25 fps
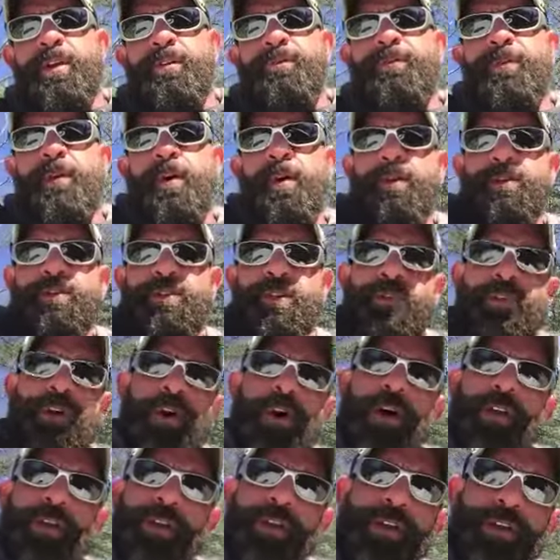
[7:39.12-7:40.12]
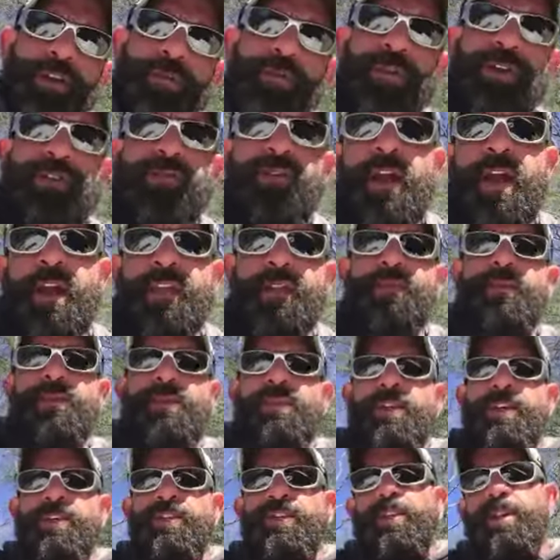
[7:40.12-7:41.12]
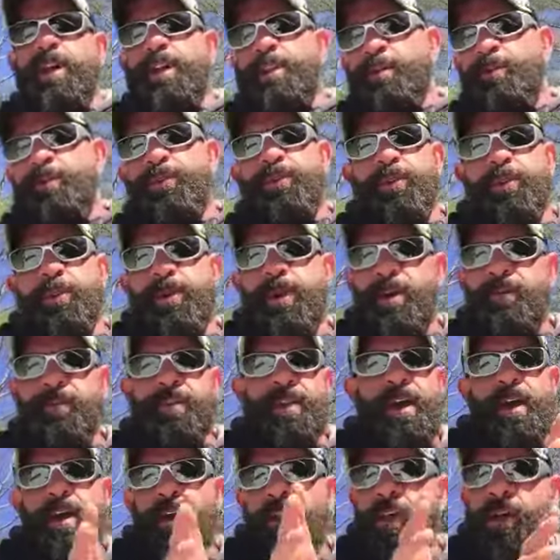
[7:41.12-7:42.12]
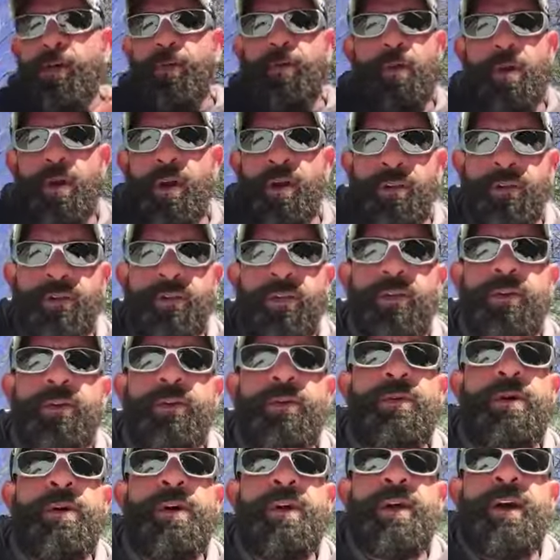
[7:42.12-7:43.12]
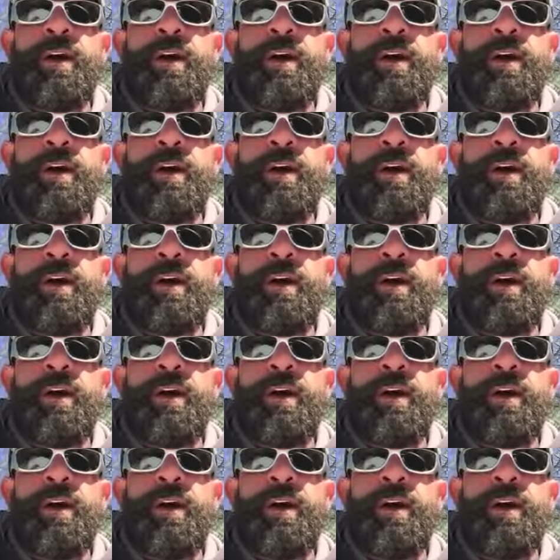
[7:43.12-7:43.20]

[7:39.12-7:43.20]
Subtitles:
that follows the dog, you get the retractable leash, you let them do whatever the hell they want to do.